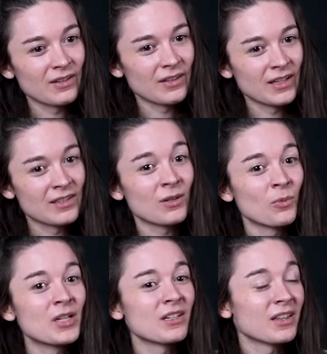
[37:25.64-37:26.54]
in some
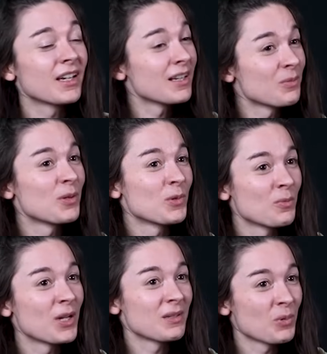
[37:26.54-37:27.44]
ways, I think it's made me a
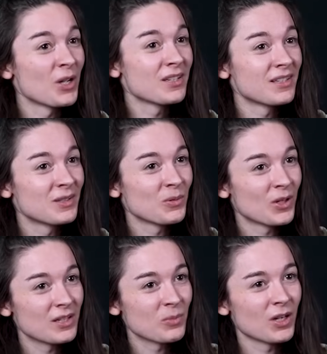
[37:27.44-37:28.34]
better person, to be
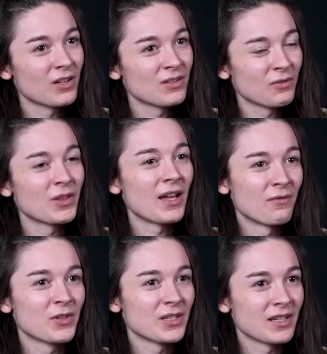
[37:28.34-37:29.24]
honest, because of the
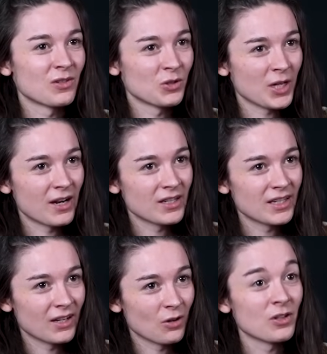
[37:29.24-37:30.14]
emphasis on
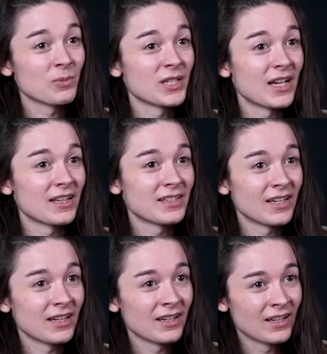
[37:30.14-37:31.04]
charity and
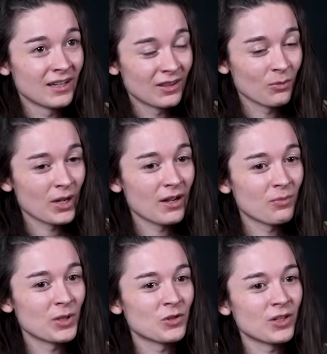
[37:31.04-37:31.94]
hospitality. The way I've
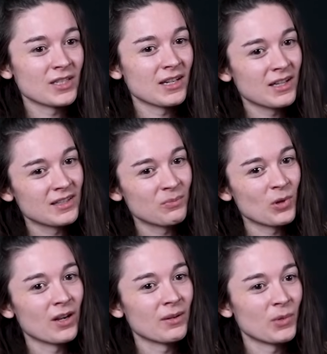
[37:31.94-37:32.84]
been treated
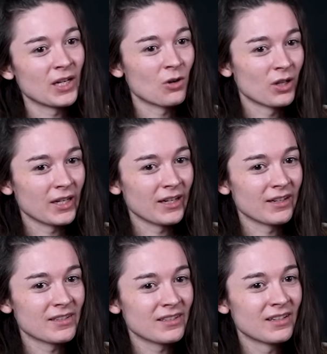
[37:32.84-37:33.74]
by my
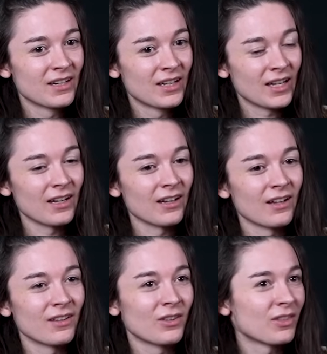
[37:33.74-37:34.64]
colleagues
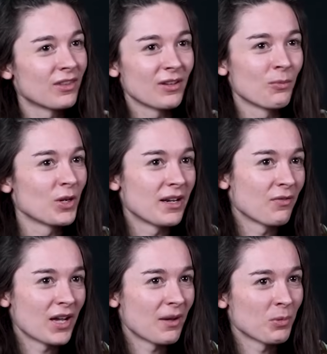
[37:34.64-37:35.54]
here, it would
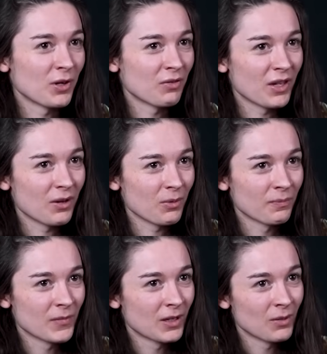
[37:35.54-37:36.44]
never happen if they
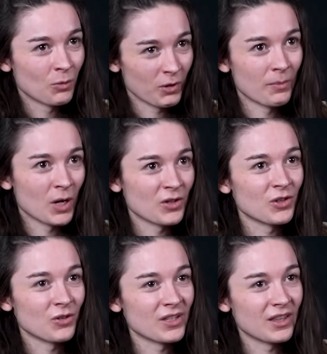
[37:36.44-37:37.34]
were in my
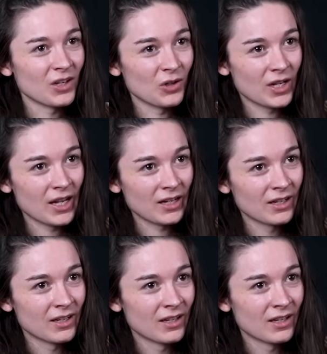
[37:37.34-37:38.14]
shoes in the UK.